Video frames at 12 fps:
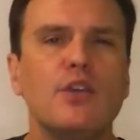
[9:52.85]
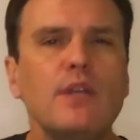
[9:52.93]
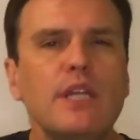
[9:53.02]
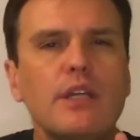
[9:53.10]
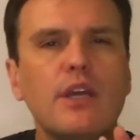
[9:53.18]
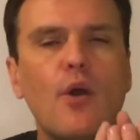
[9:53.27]

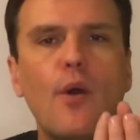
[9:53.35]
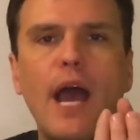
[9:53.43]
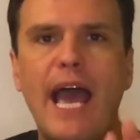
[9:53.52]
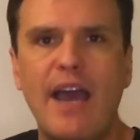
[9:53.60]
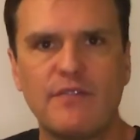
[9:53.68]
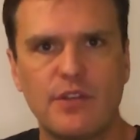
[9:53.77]
you need to
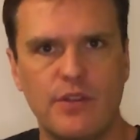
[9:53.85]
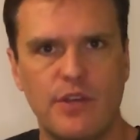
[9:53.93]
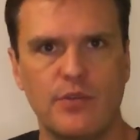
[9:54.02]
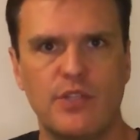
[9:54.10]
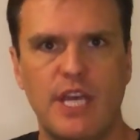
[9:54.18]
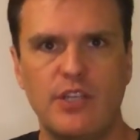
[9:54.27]
go after
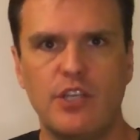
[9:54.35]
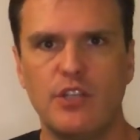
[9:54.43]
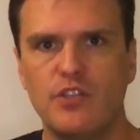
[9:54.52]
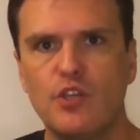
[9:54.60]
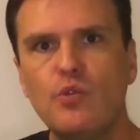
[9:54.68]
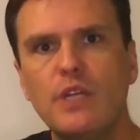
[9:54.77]
those
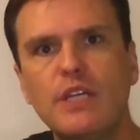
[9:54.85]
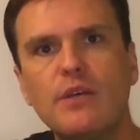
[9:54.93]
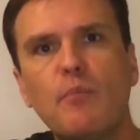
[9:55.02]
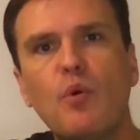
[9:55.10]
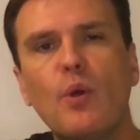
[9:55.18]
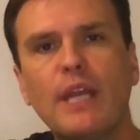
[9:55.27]
tensions. You need
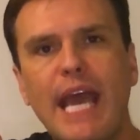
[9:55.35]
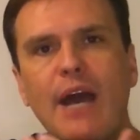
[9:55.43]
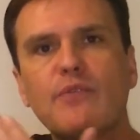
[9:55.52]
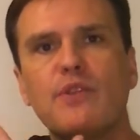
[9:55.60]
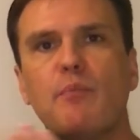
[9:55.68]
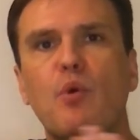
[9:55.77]
to point
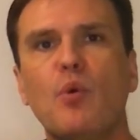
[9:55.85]
out the